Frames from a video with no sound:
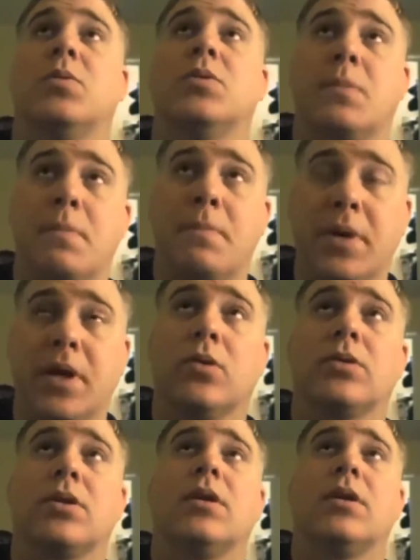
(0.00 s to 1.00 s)
It was
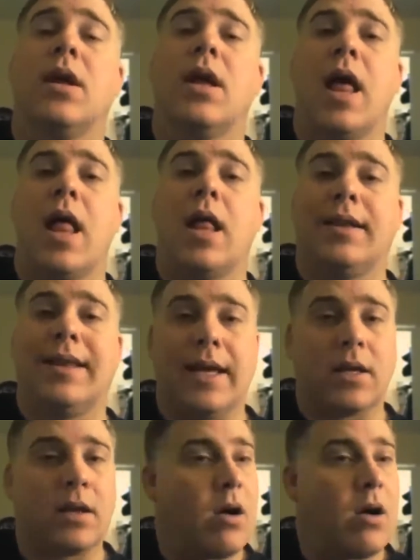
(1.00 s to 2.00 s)
built
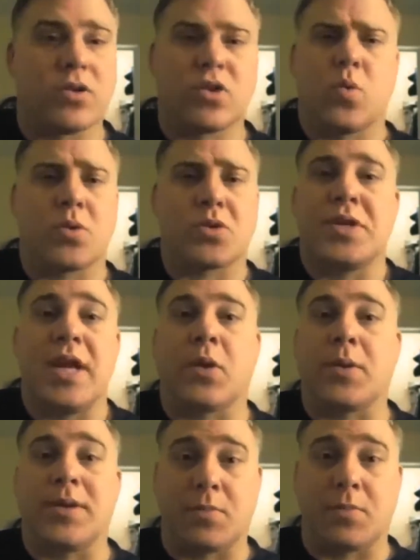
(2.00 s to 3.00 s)
like Arnold
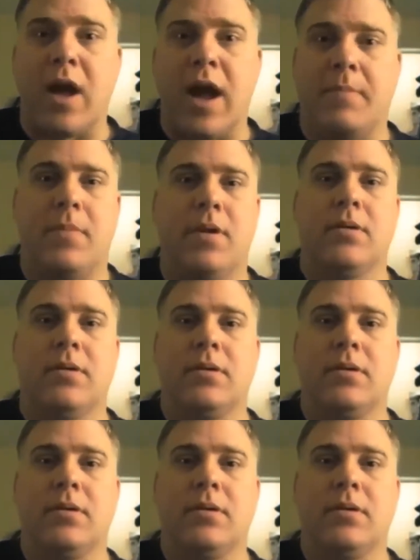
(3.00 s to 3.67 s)
Schwarzenegger in his prime.